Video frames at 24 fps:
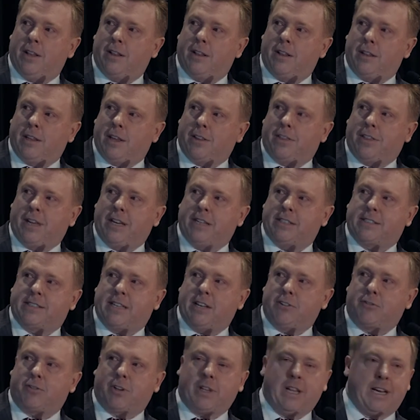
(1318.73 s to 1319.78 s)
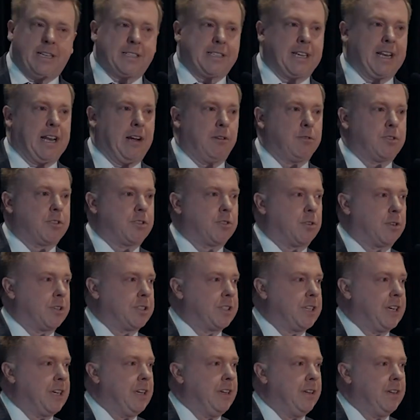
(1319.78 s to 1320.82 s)
The other thing is centralizing and
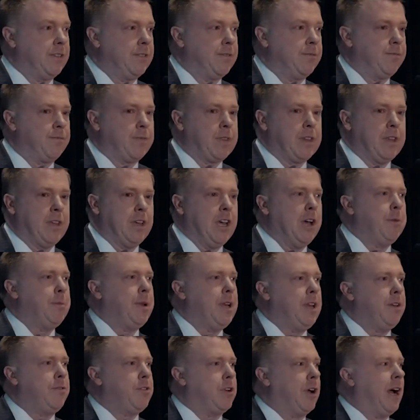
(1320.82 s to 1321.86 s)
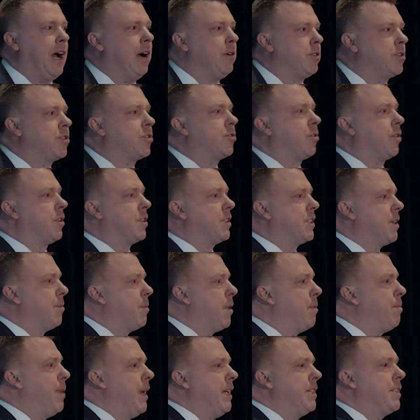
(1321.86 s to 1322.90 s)
outsourcing. How many of you outsource some of the
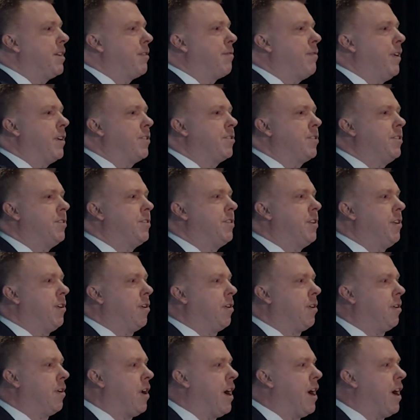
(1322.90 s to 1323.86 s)
basic functions of your